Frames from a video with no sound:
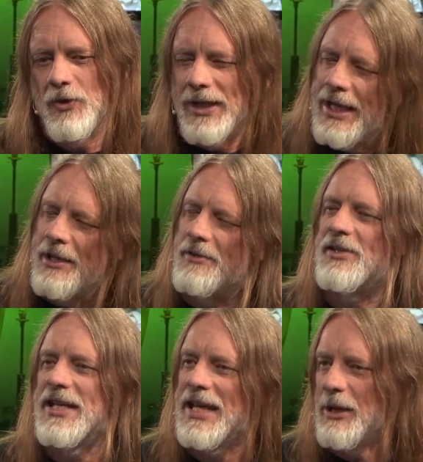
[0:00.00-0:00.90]
lead
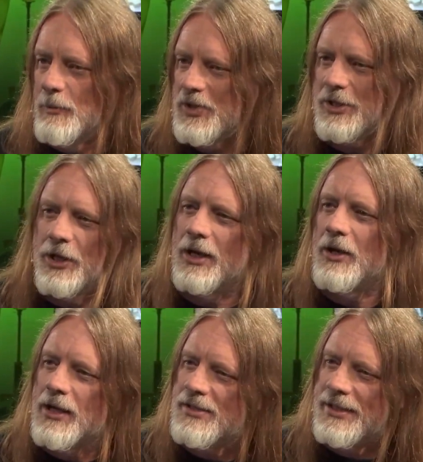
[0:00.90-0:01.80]
teams,
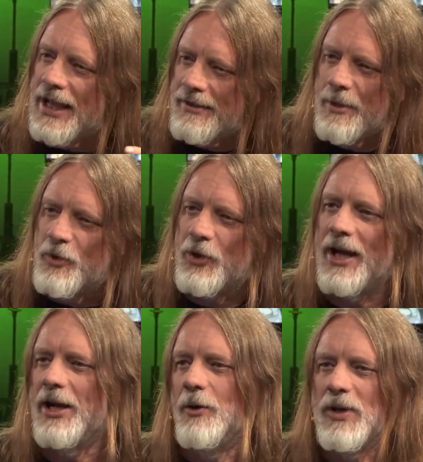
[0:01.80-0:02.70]
just get them
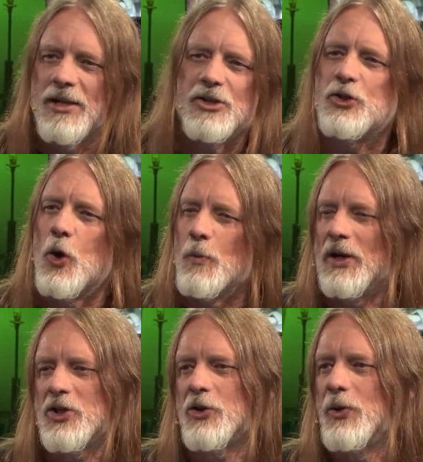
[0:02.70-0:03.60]
together, but there's so
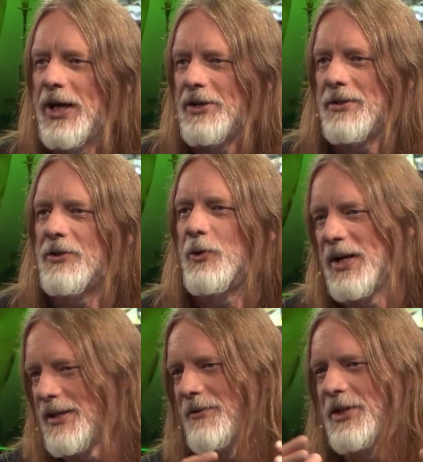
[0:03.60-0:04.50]
much
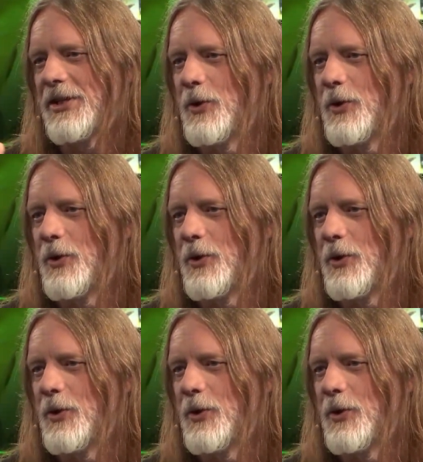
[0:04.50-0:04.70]
creativity